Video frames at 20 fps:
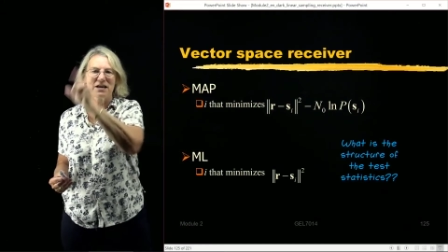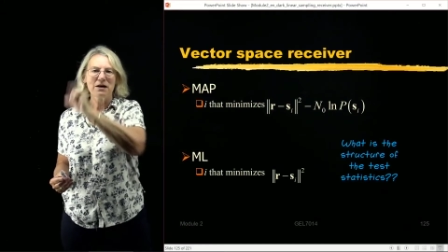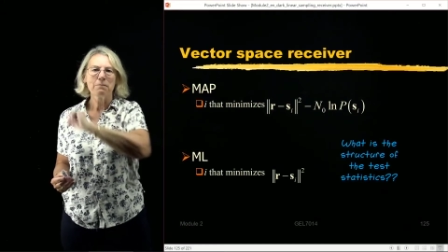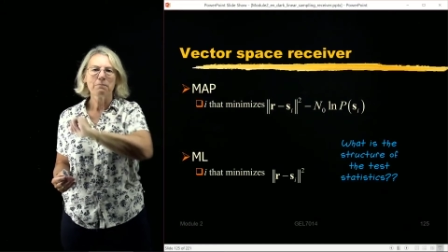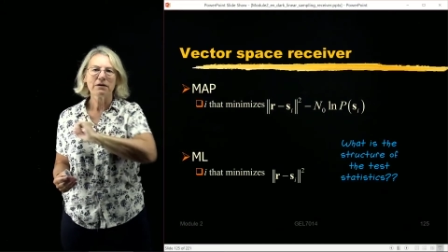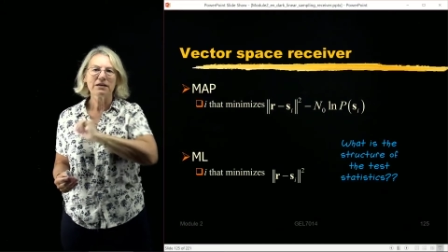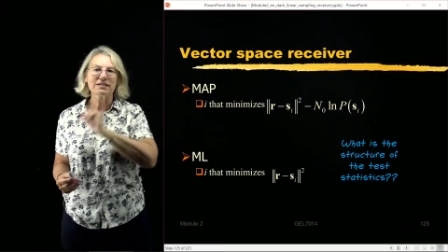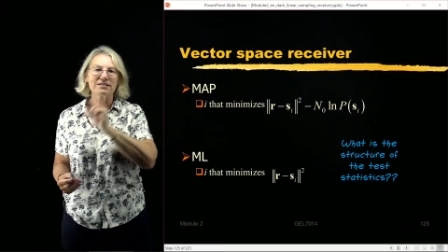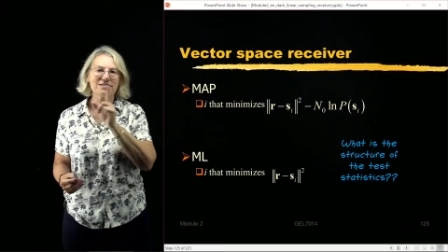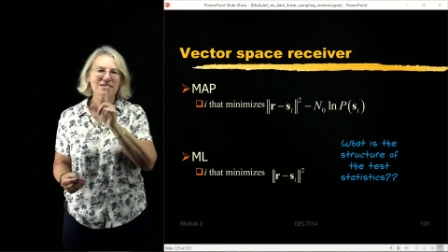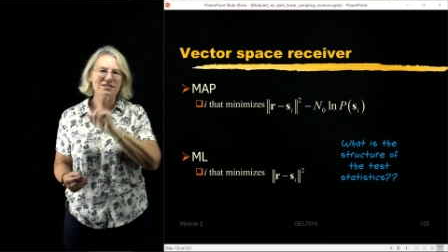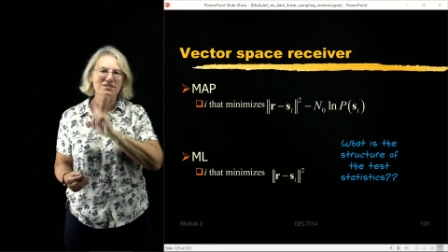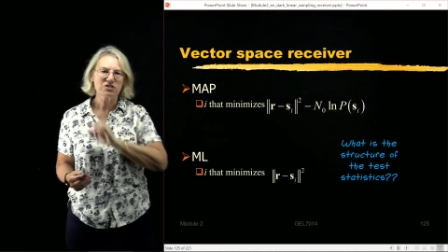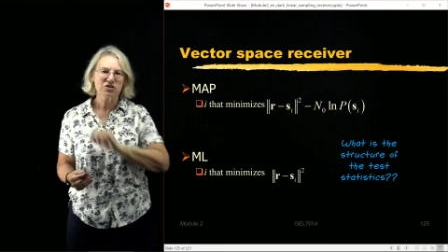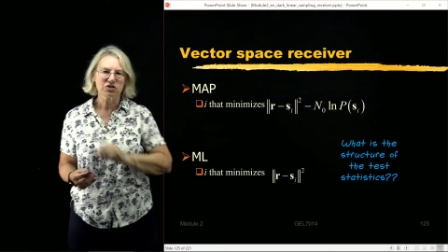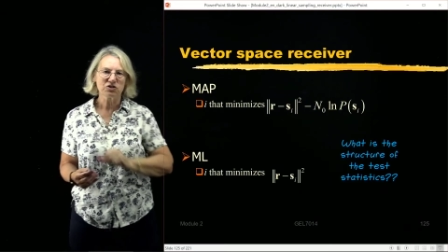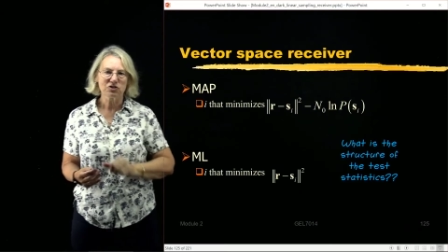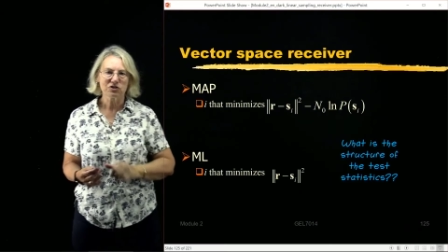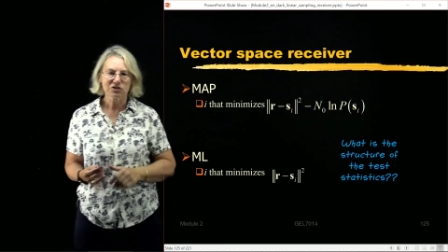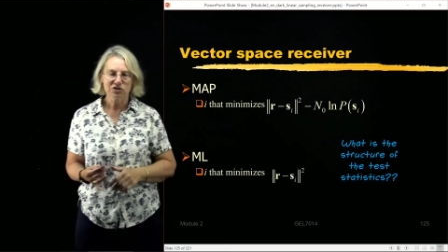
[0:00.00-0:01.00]
but it's
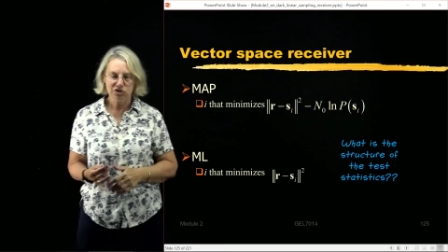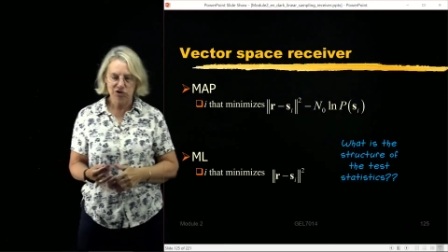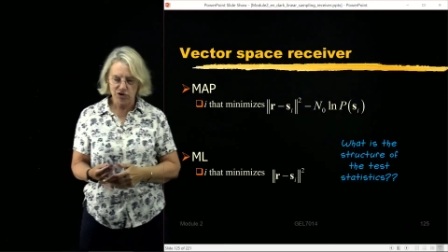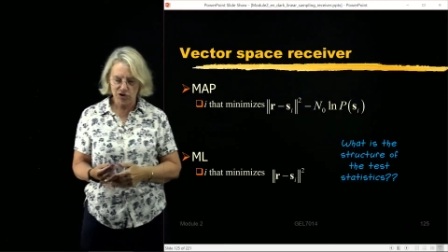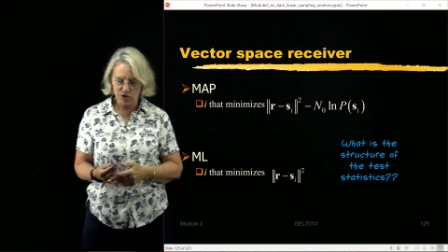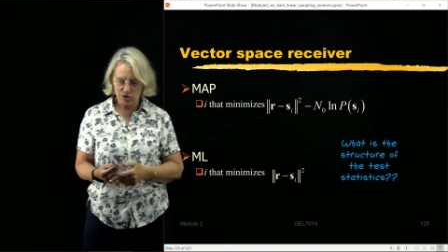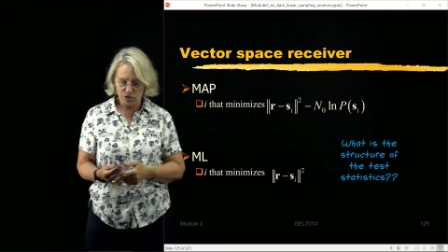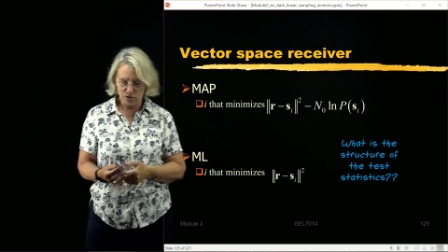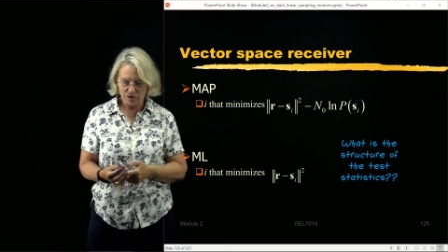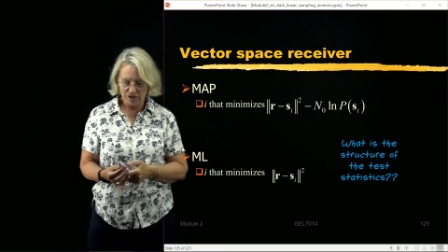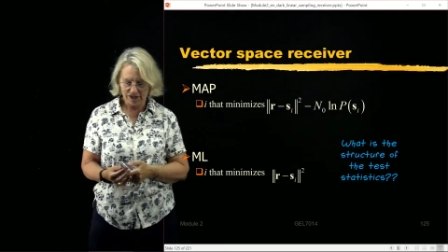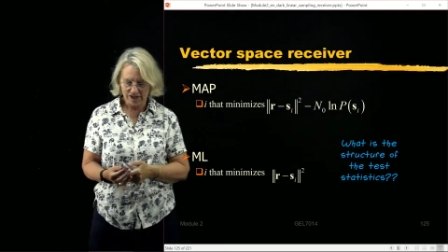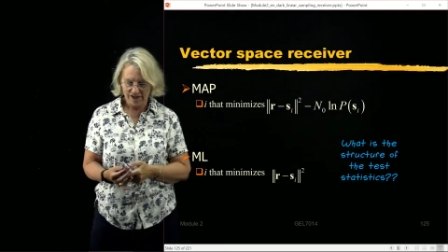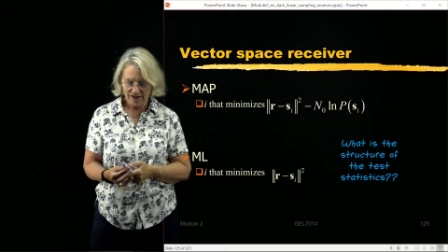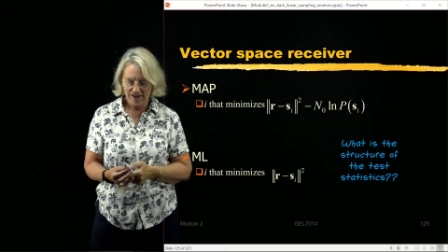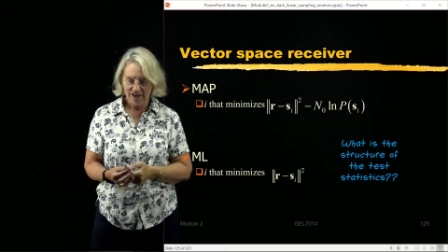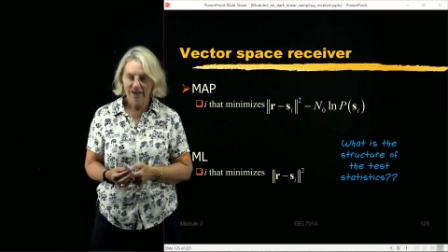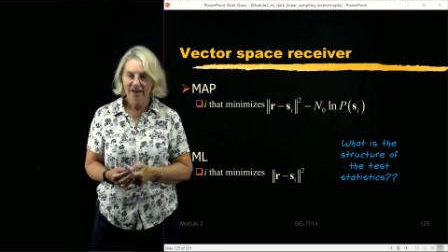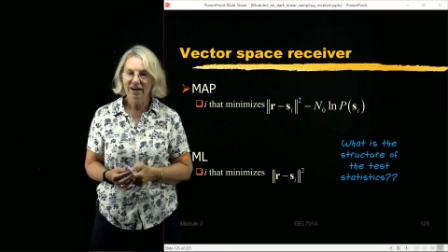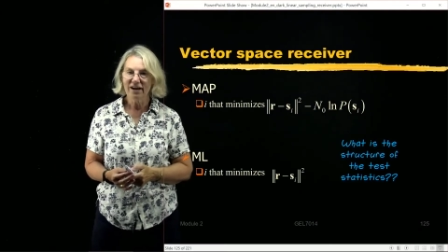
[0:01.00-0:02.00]
easier to use
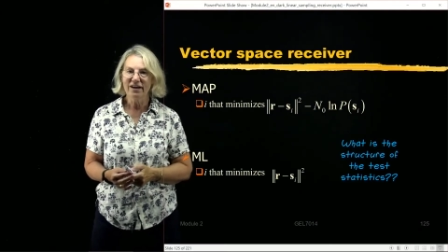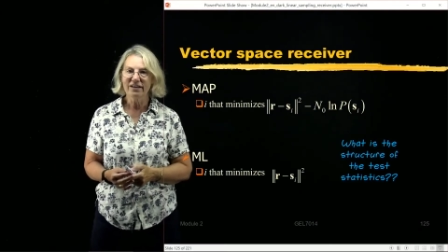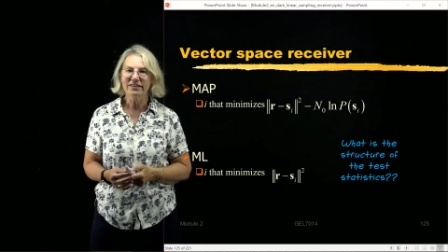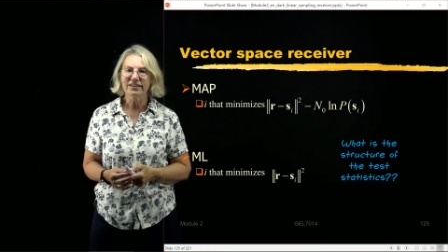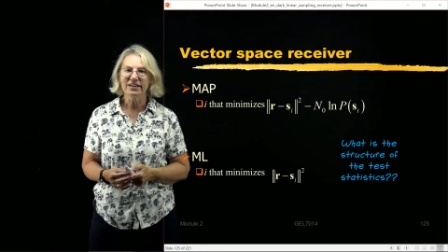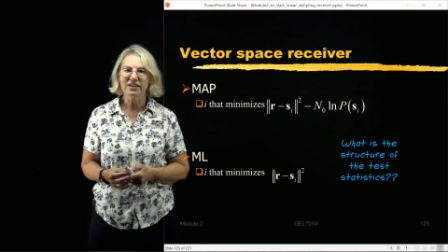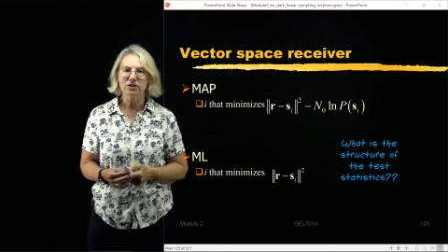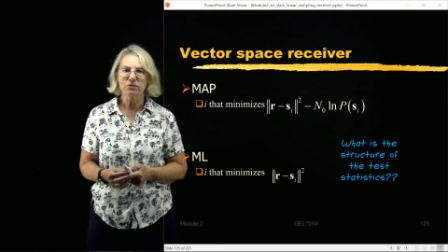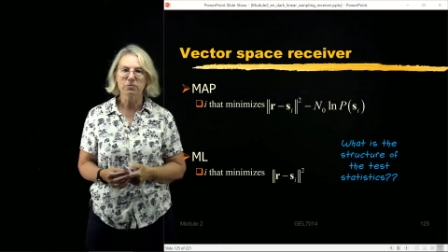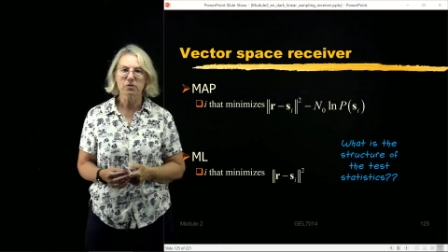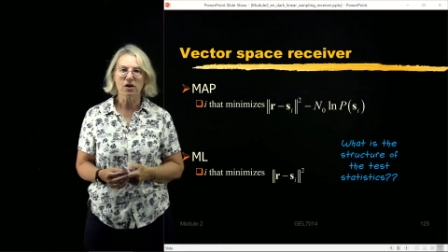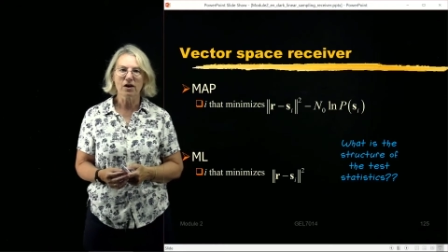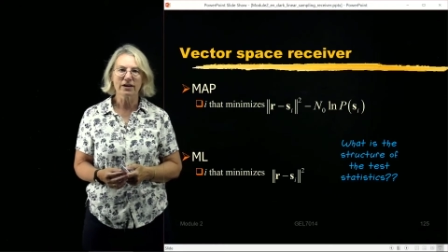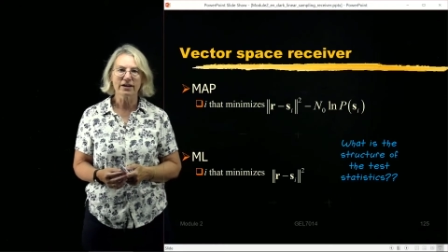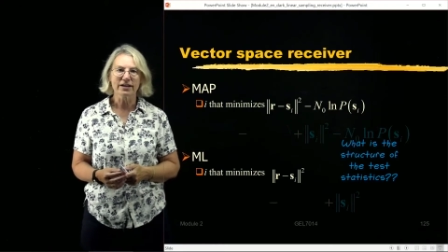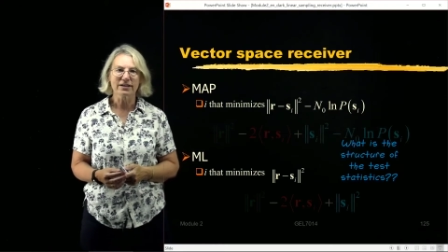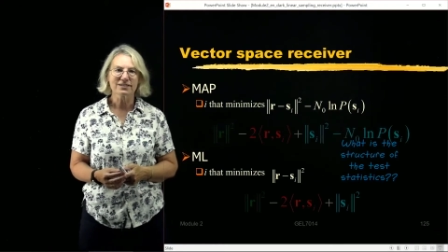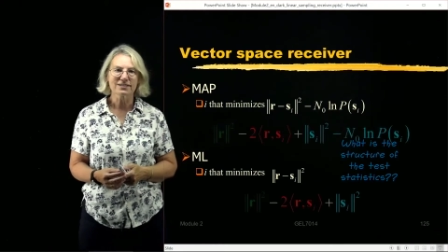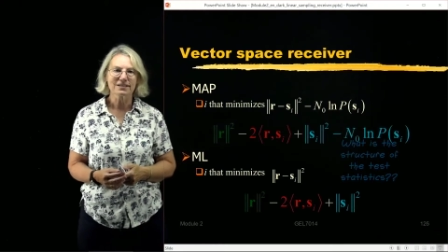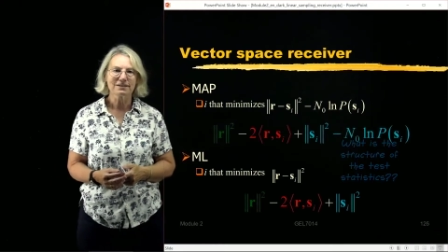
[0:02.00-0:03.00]
the inner
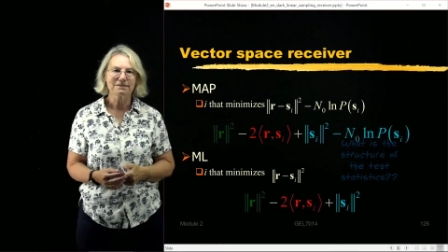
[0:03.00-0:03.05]
product.